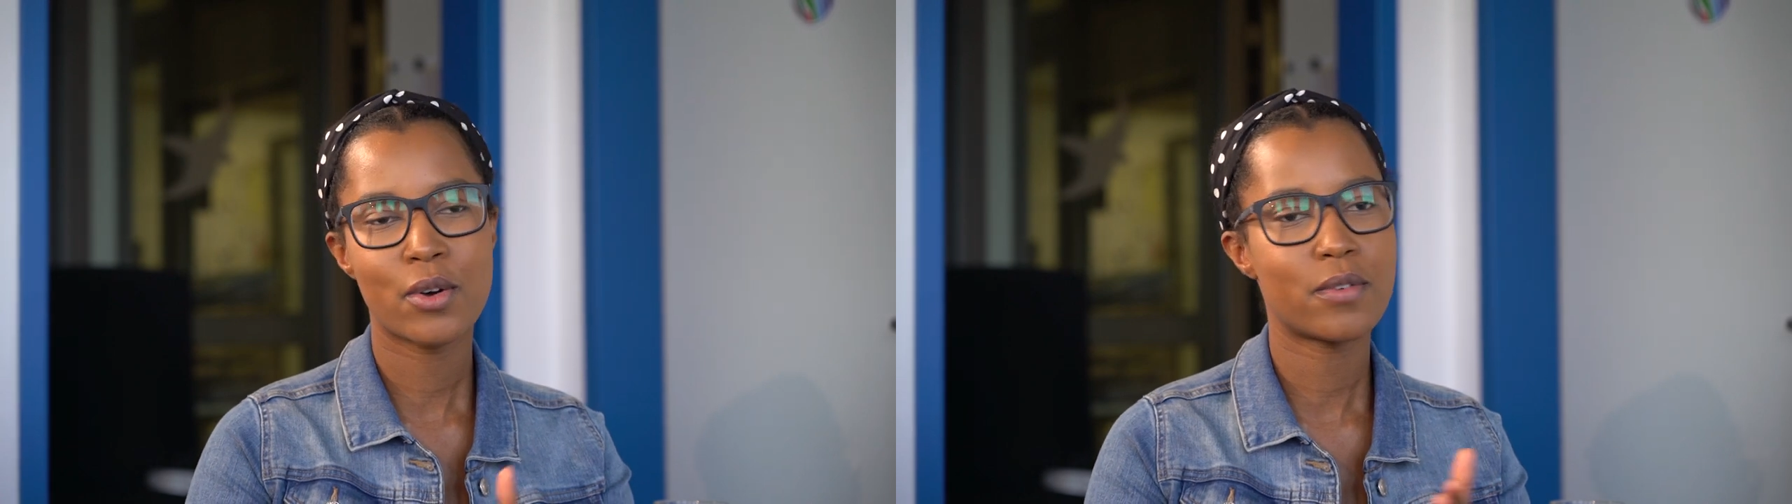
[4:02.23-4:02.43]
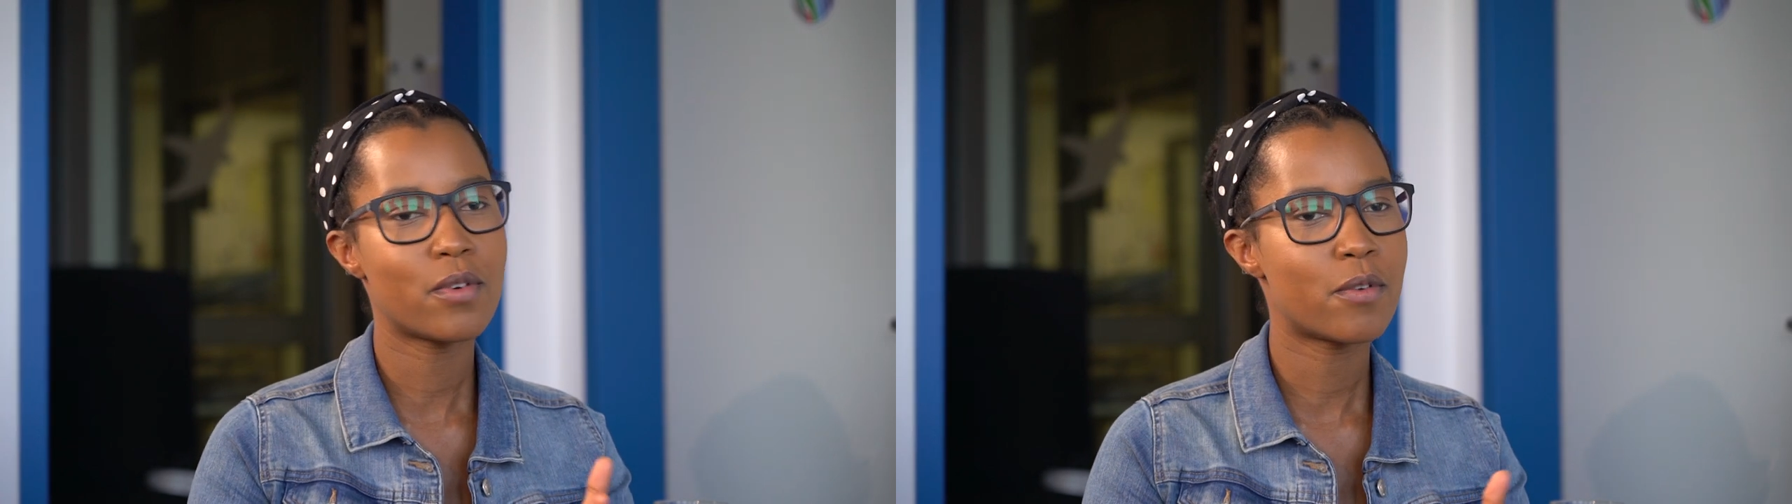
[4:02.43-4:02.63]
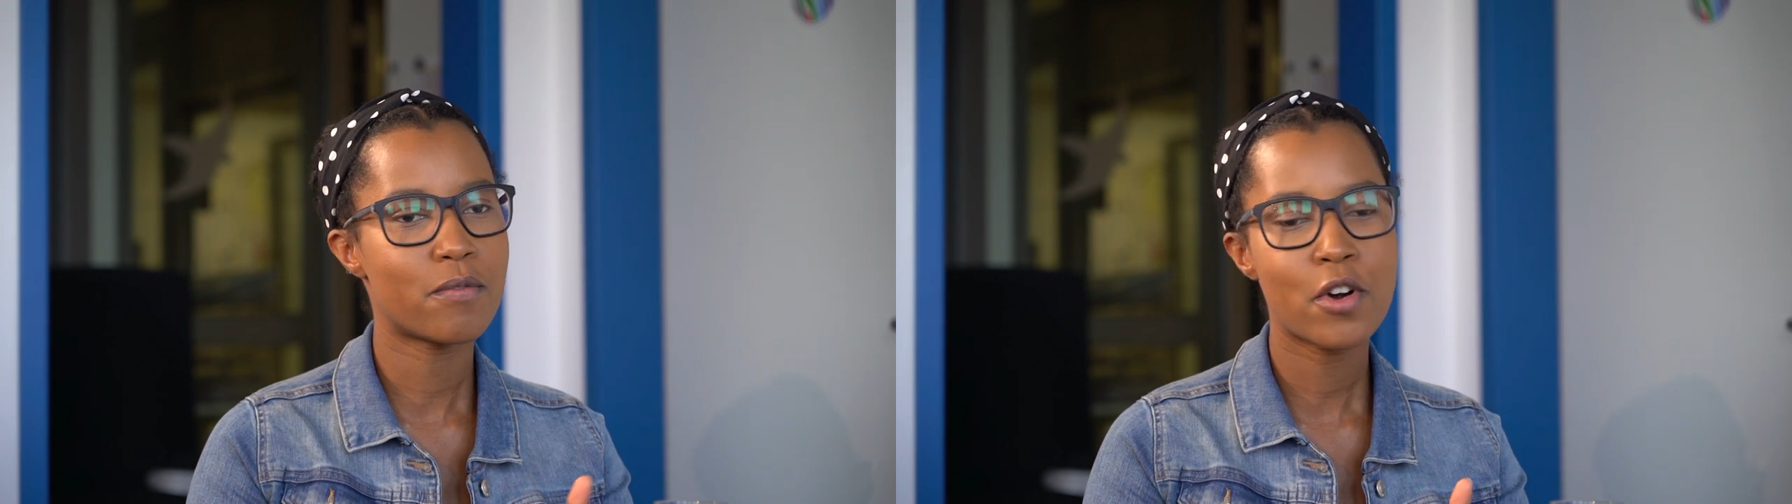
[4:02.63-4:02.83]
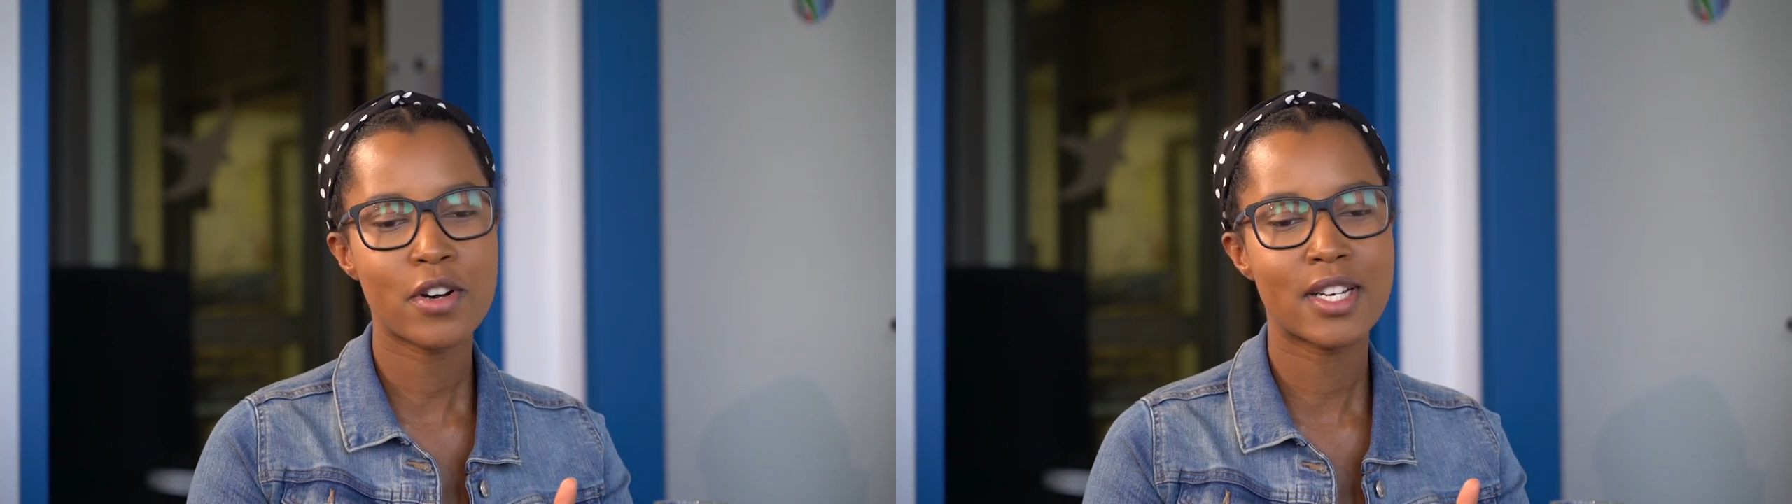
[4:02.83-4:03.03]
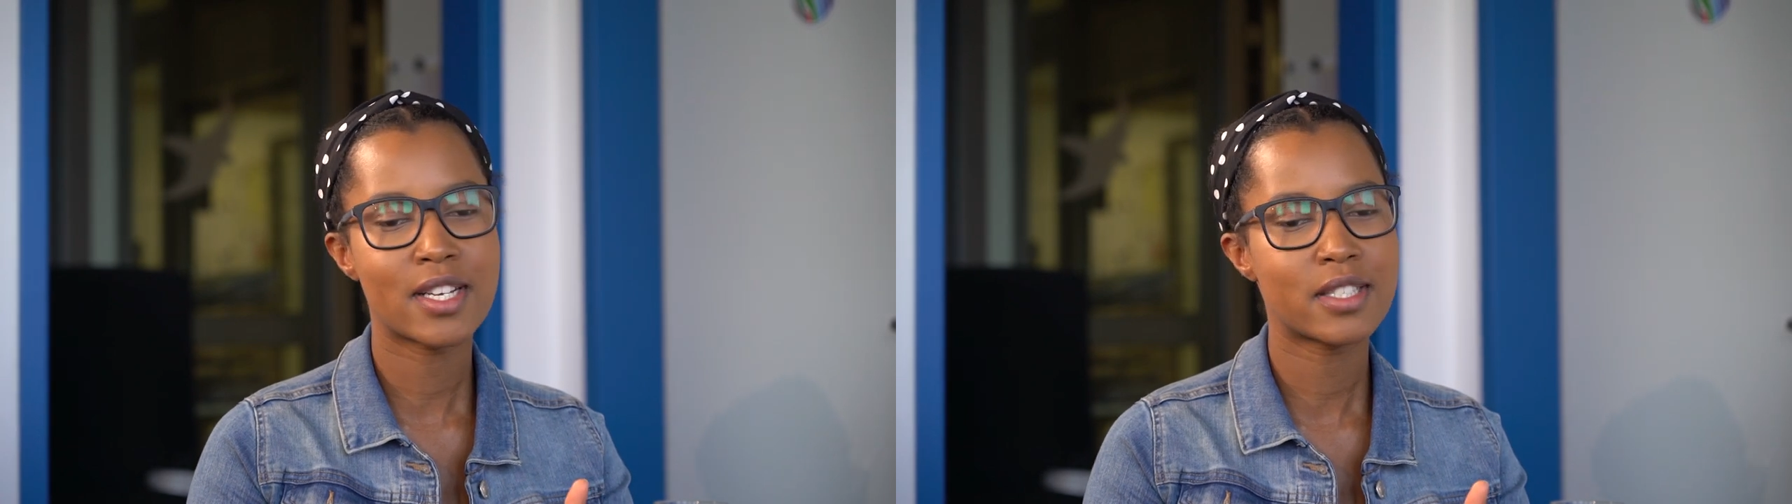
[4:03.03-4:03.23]
on
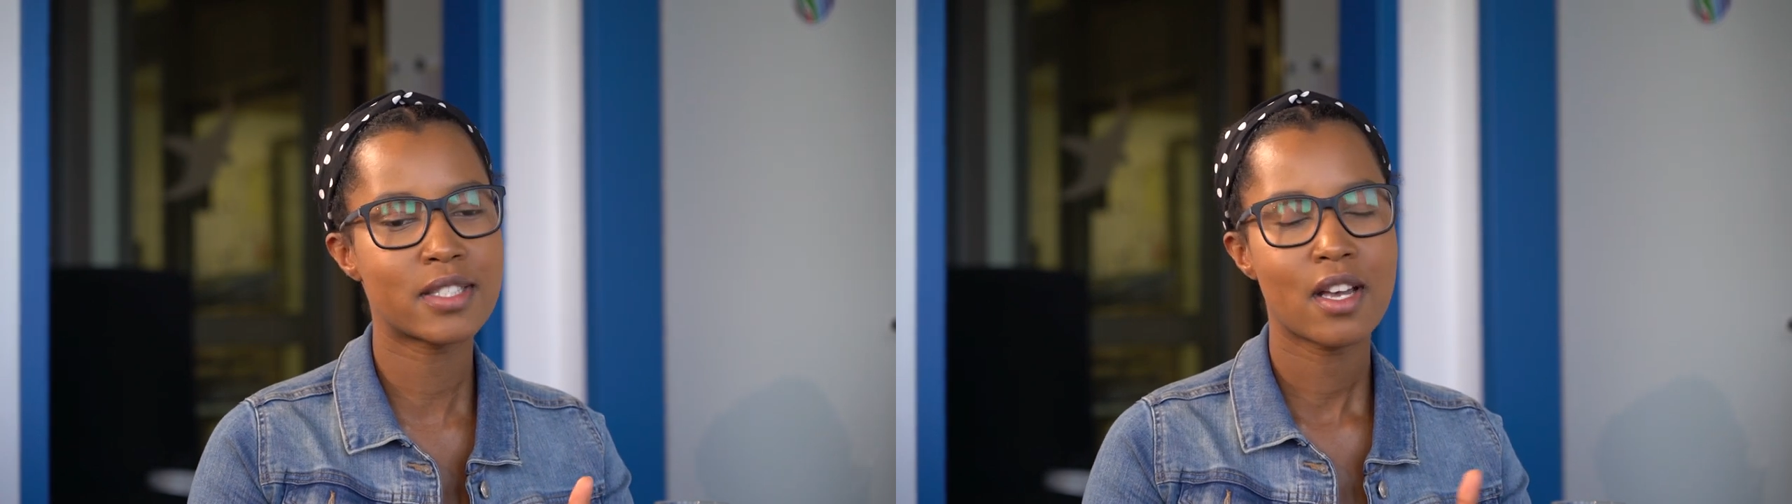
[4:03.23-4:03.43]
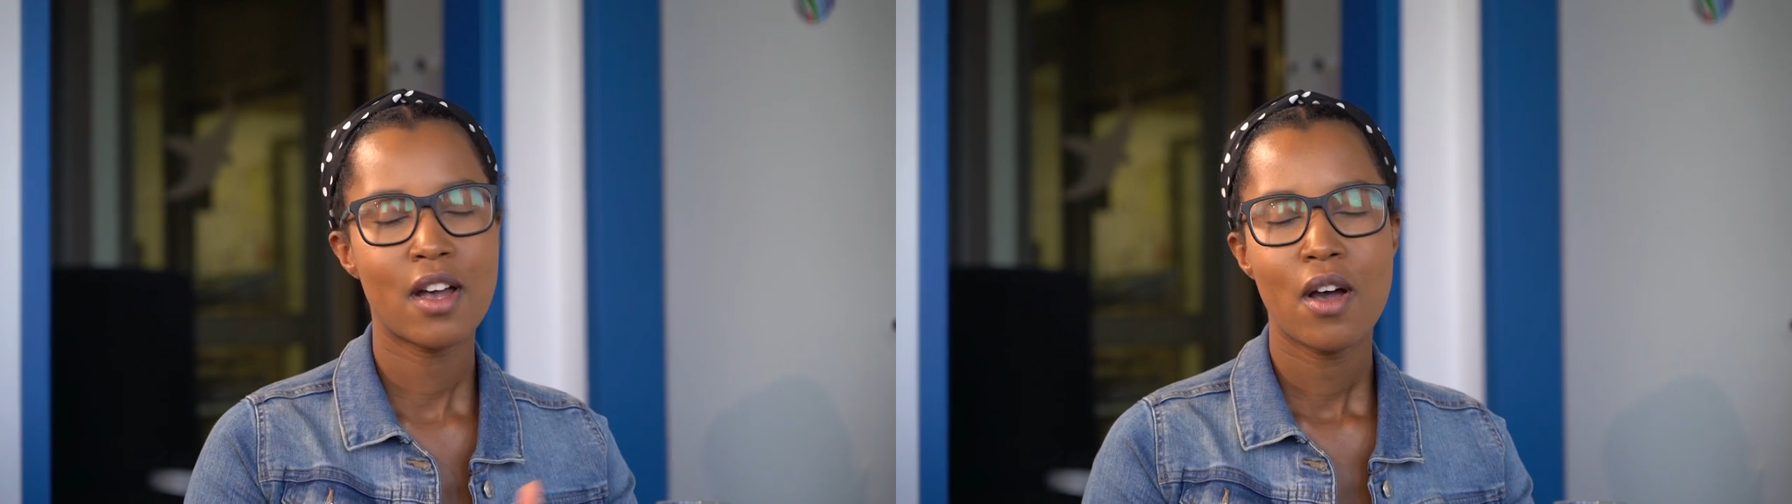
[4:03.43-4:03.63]
foreigners,